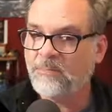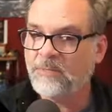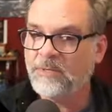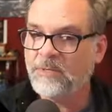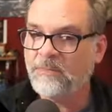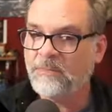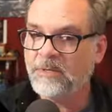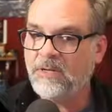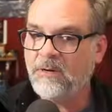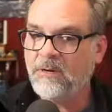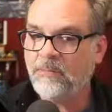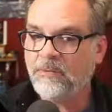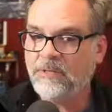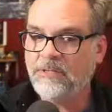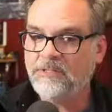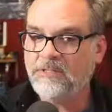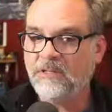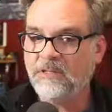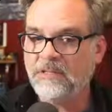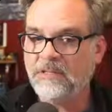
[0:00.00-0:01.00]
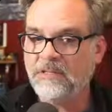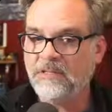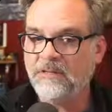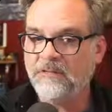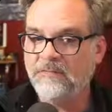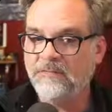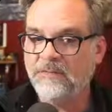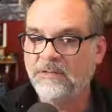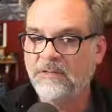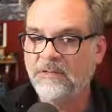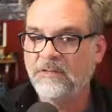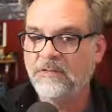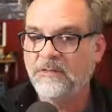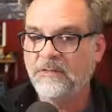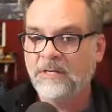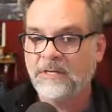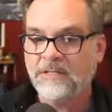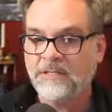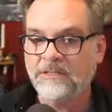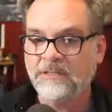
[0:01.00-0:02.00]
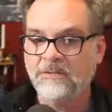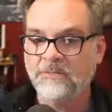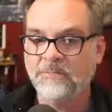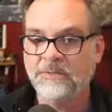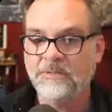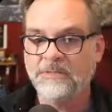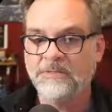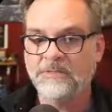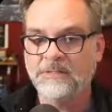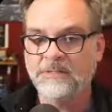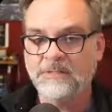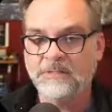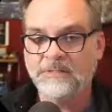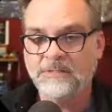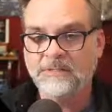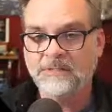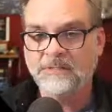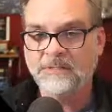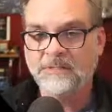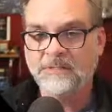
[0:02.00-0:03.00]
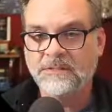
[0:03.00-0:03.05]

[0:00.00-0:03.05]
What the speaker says: bit better place to live and do business.